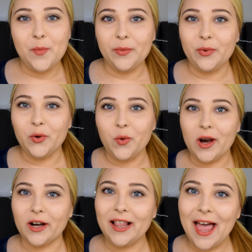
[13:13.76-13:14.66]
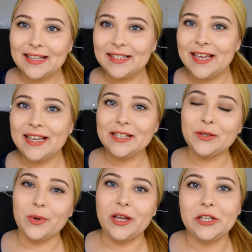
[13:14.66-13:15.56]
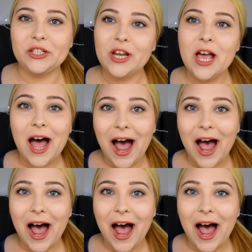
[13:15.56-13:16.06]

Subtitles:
people who wear glasses, which